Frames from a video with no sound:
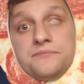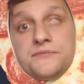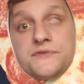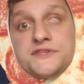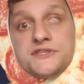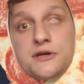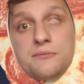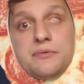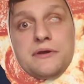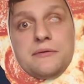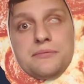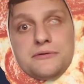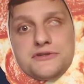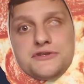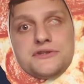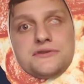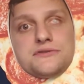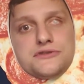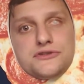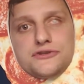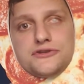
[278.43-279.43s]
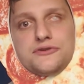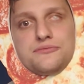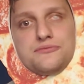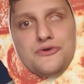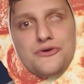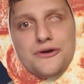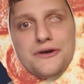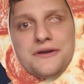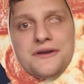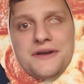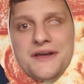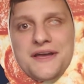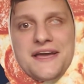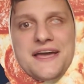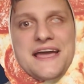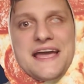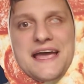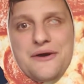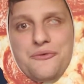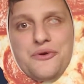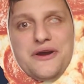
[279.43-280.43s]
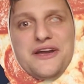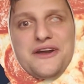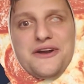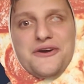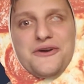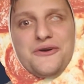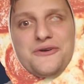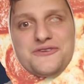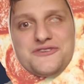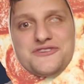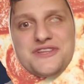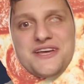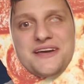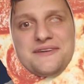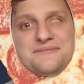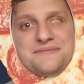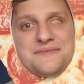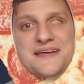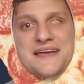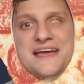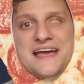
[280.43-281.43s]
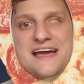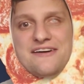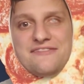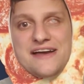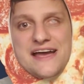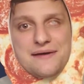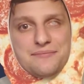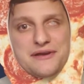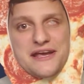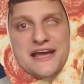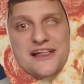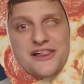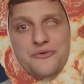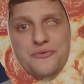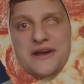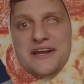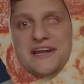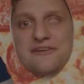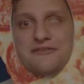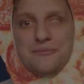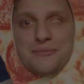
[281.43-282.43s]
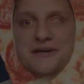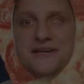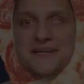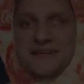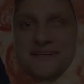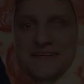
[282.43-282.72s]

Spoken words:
Some people choose to do more, and we encourage that. Have a happy Halloween, everybody.